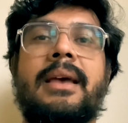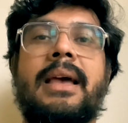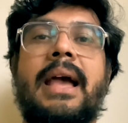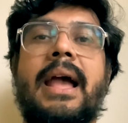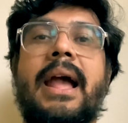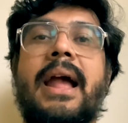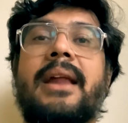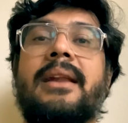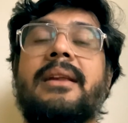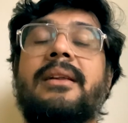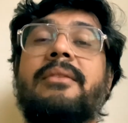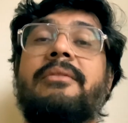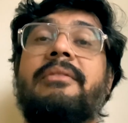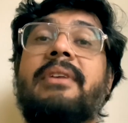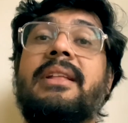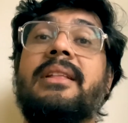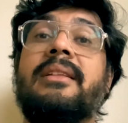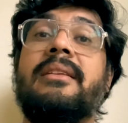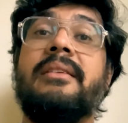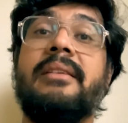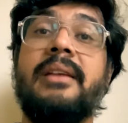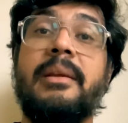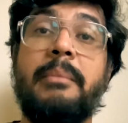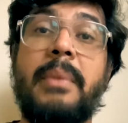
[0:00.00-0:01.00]
And
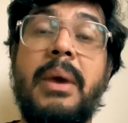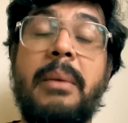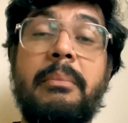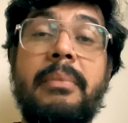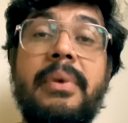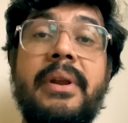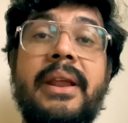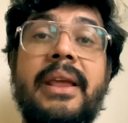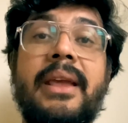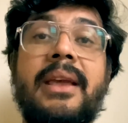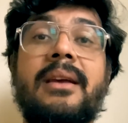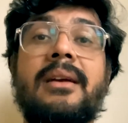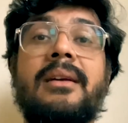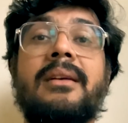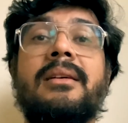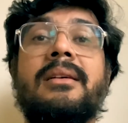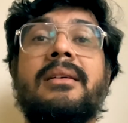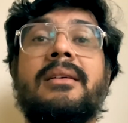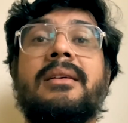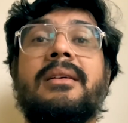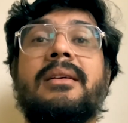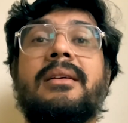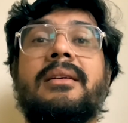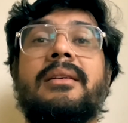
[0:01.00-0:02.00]
when remembering,
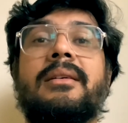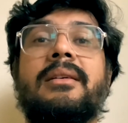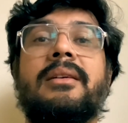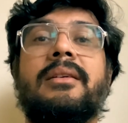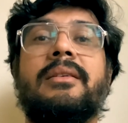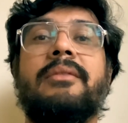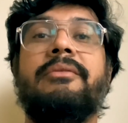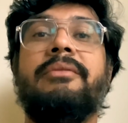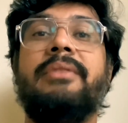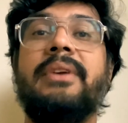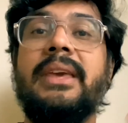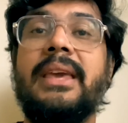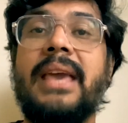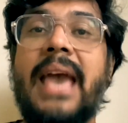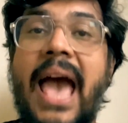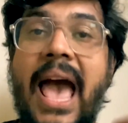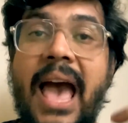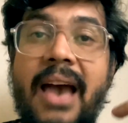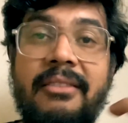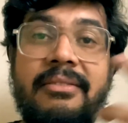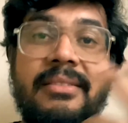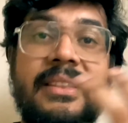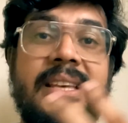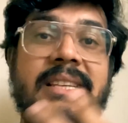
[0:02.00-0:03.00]
we
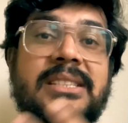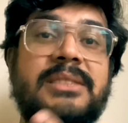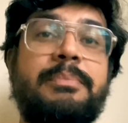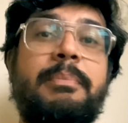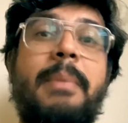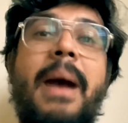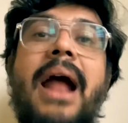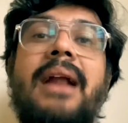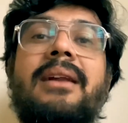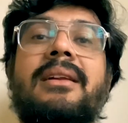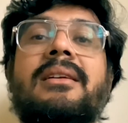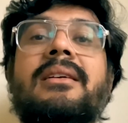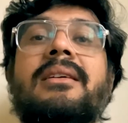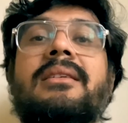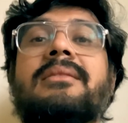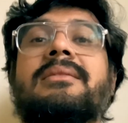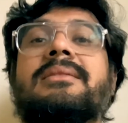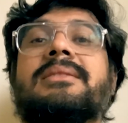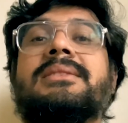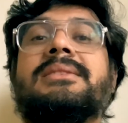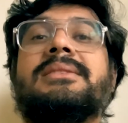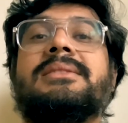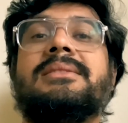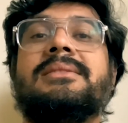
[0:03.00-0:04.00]
have these
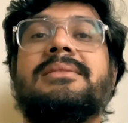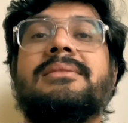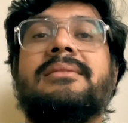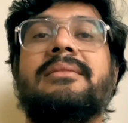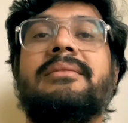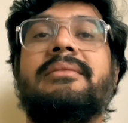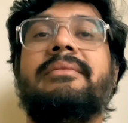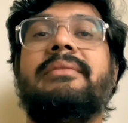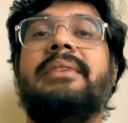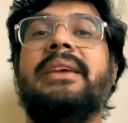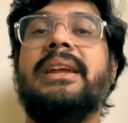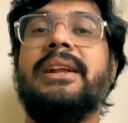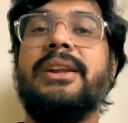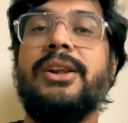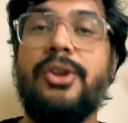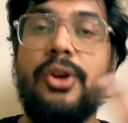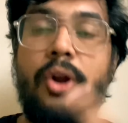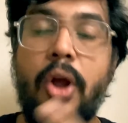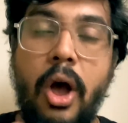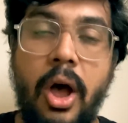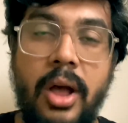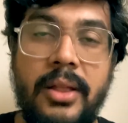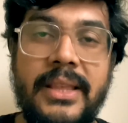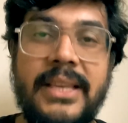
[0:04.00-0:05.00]
patterns. We
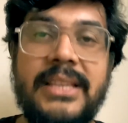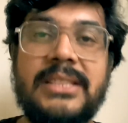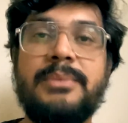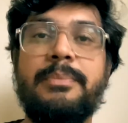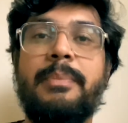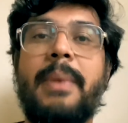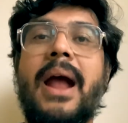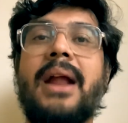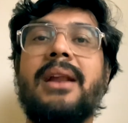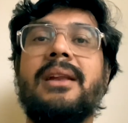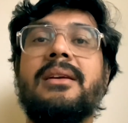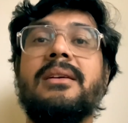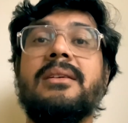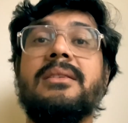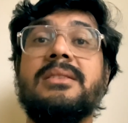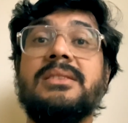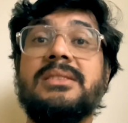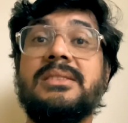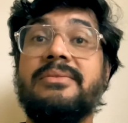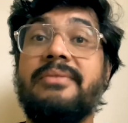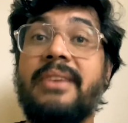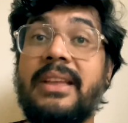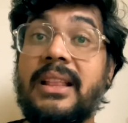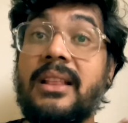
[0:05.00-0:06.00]
draw these
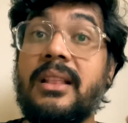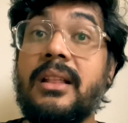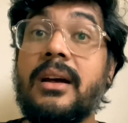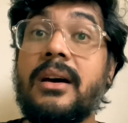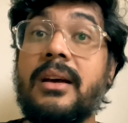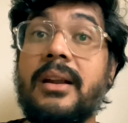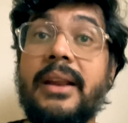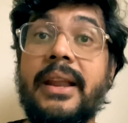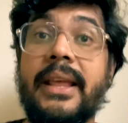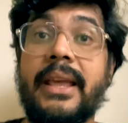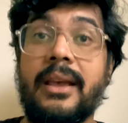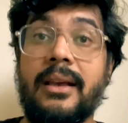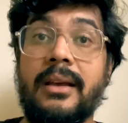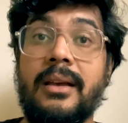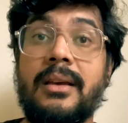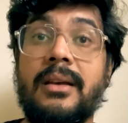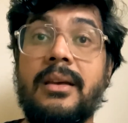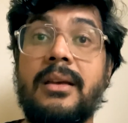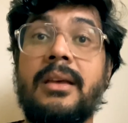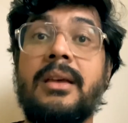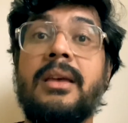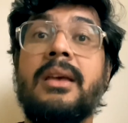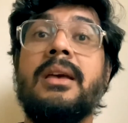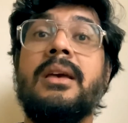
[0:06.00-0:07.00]
patterns when learning.
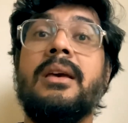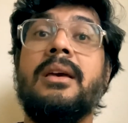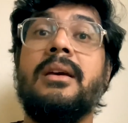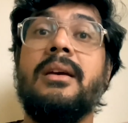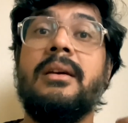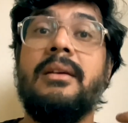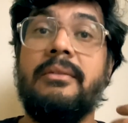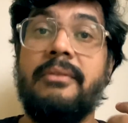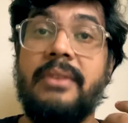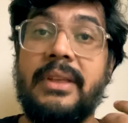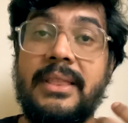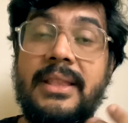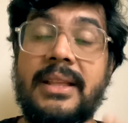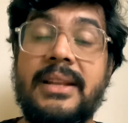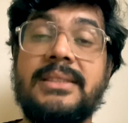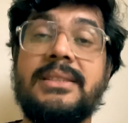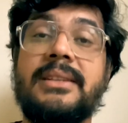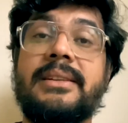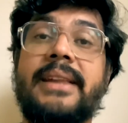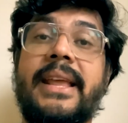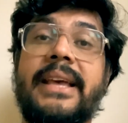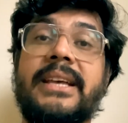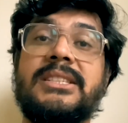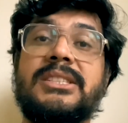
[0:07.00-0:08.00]
When there is a
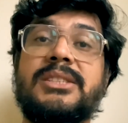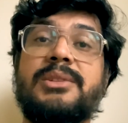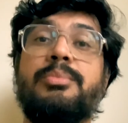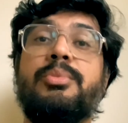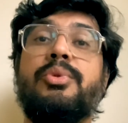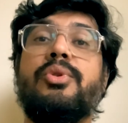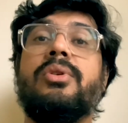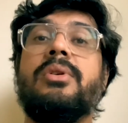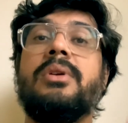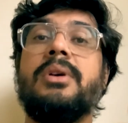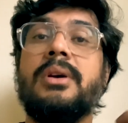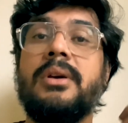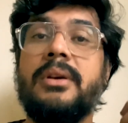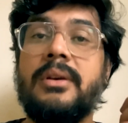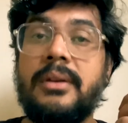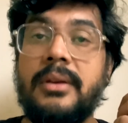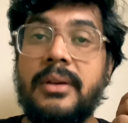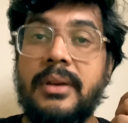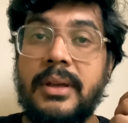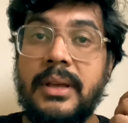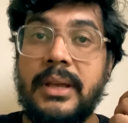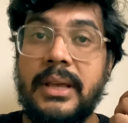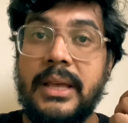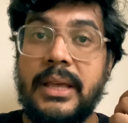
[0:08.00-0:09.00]
textbook,
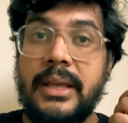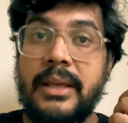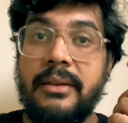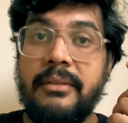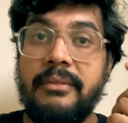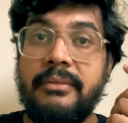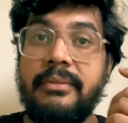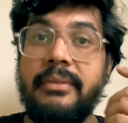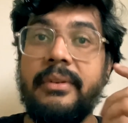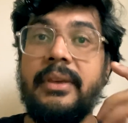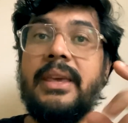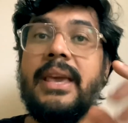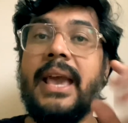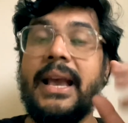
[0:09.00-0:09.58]
we